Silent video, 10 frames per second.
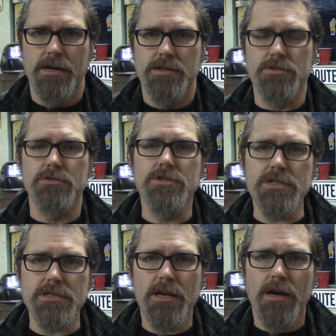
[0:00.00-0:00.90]
So
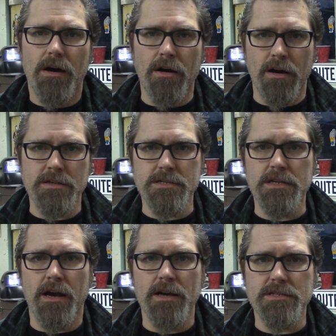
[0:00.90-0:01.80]
just, honestly
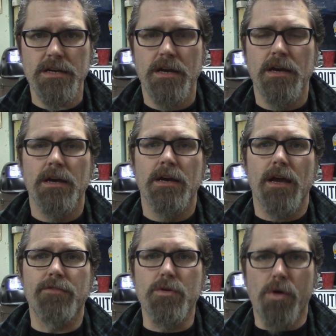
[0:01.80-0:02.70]
guys,
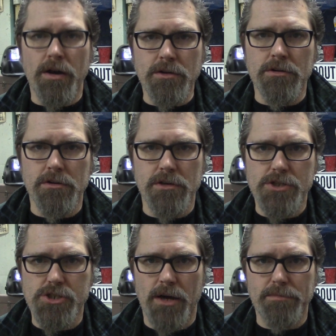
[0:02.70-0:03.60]
if you want to go to a good
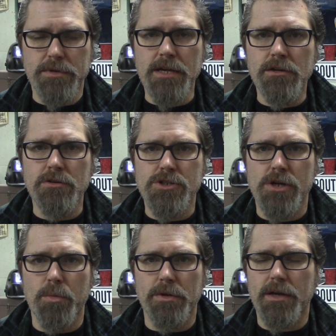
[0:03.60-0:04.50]
shop, take it to a
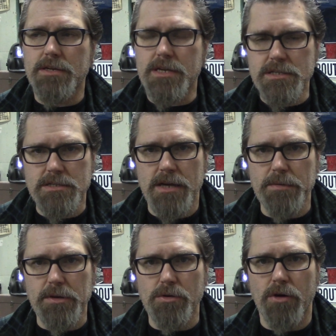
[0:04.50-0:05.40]
shop where the guy takes the
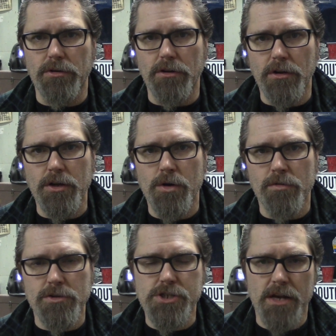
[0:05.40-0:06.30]
time to go out and look it
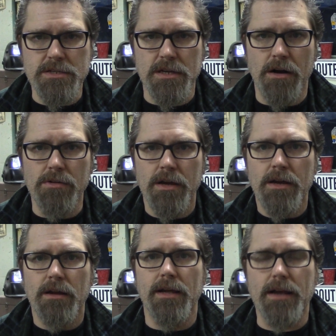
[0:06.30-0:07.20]
over, checks it out,
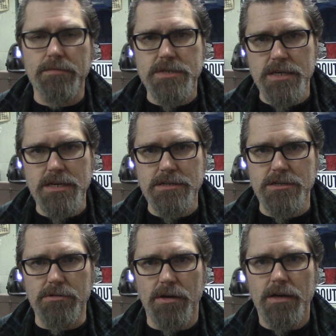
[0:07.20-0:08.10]
like I'm saying
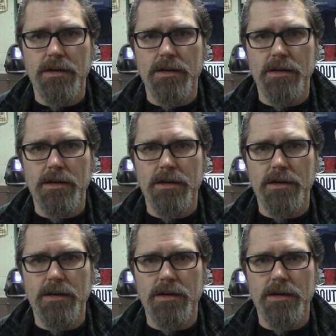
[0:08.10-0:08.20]
to you.